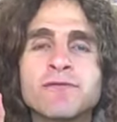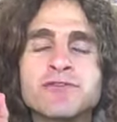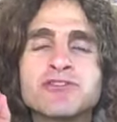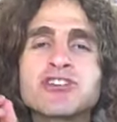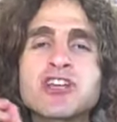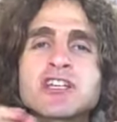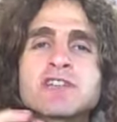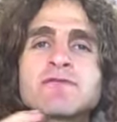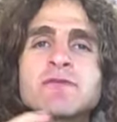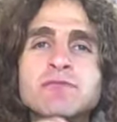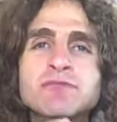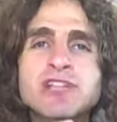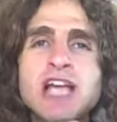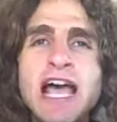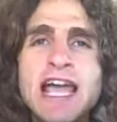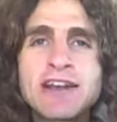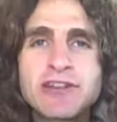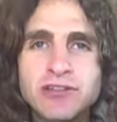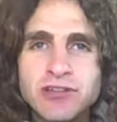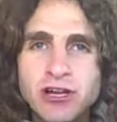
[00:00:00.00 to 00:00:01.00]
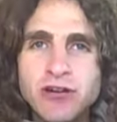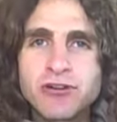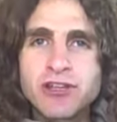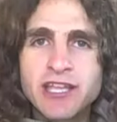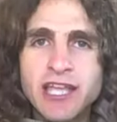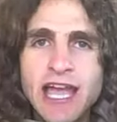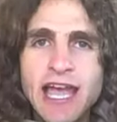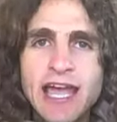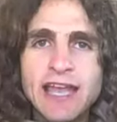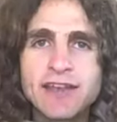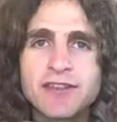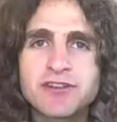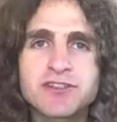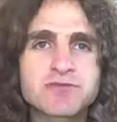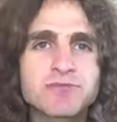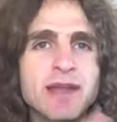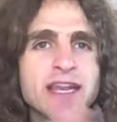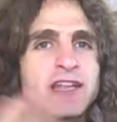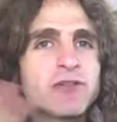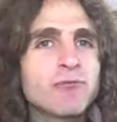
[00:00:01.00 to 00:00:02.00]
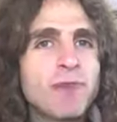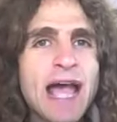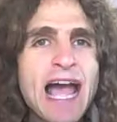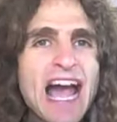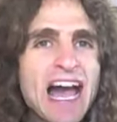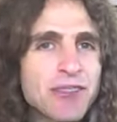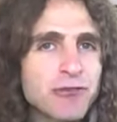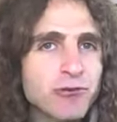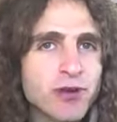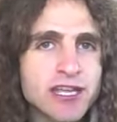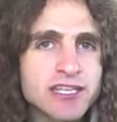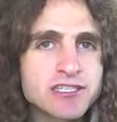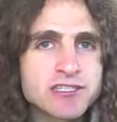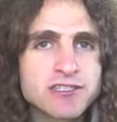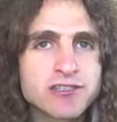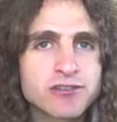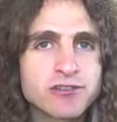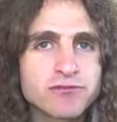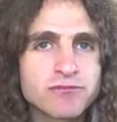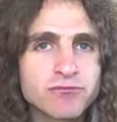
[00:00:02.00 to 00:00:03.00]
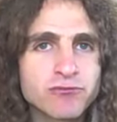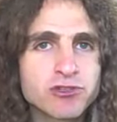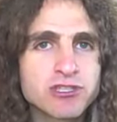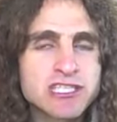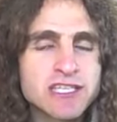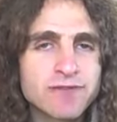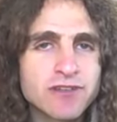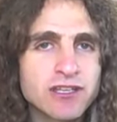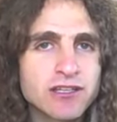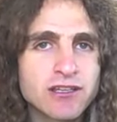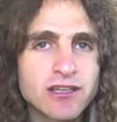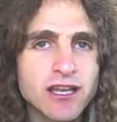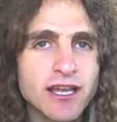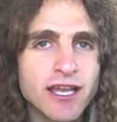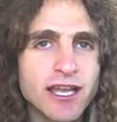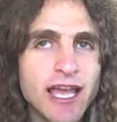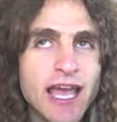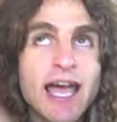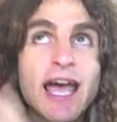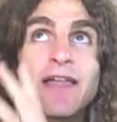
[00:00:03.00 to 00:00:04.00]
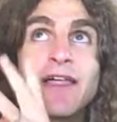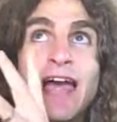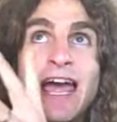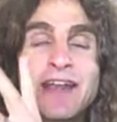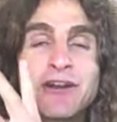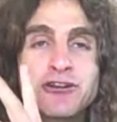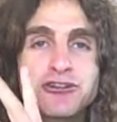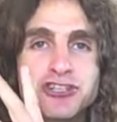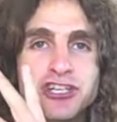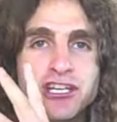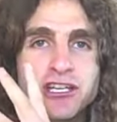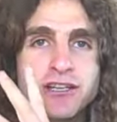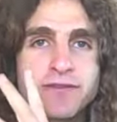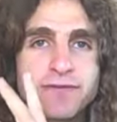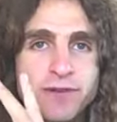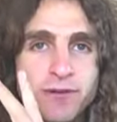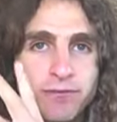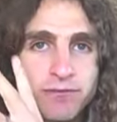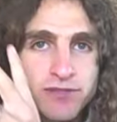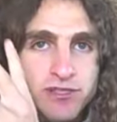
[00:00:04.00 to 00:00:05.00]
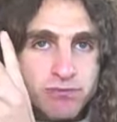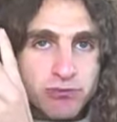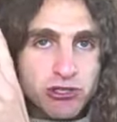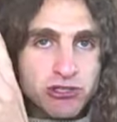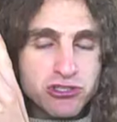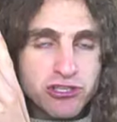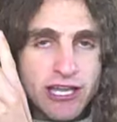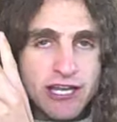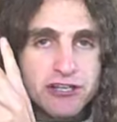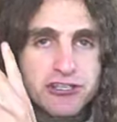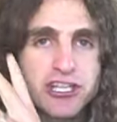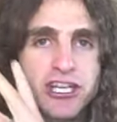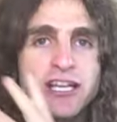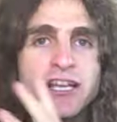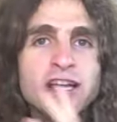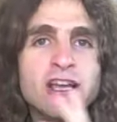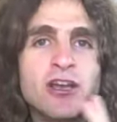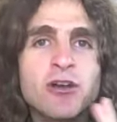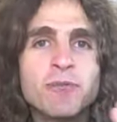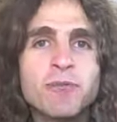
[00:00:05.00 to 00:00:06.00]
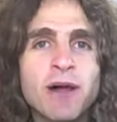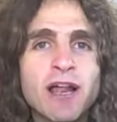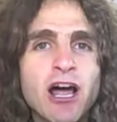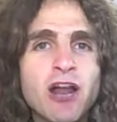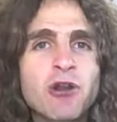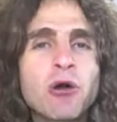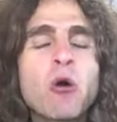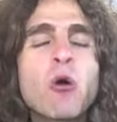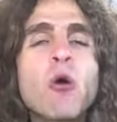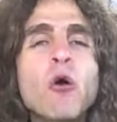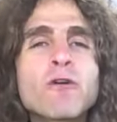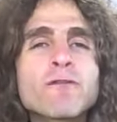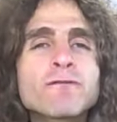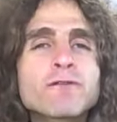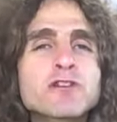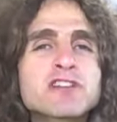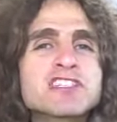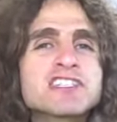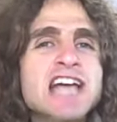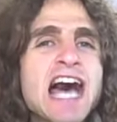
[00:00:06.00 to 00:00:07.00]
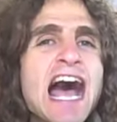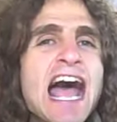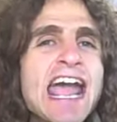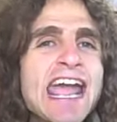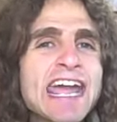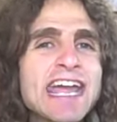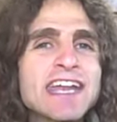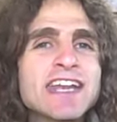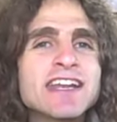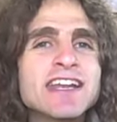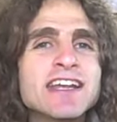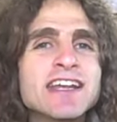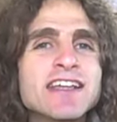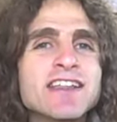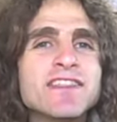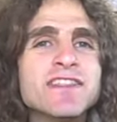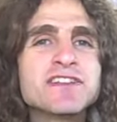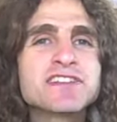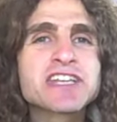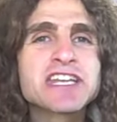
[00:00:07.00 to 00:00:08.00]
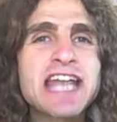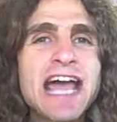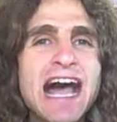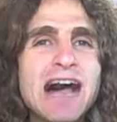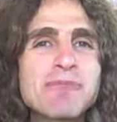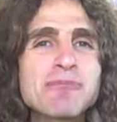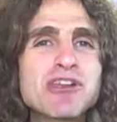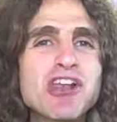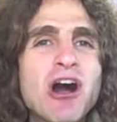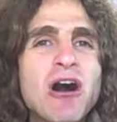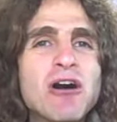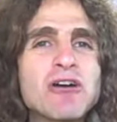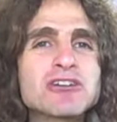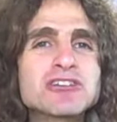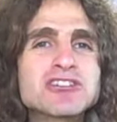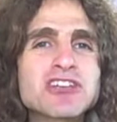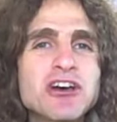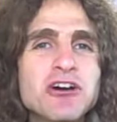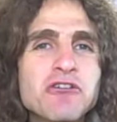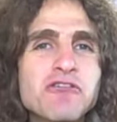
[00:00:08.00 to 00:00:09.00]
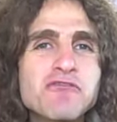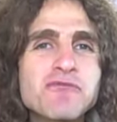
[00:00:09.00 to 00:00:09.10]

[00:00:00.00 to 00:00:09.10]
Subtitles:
just from diet alone, again, there's many pathways to receiving energy, from spiritual energy. But on a whole foods diet, this can happen also.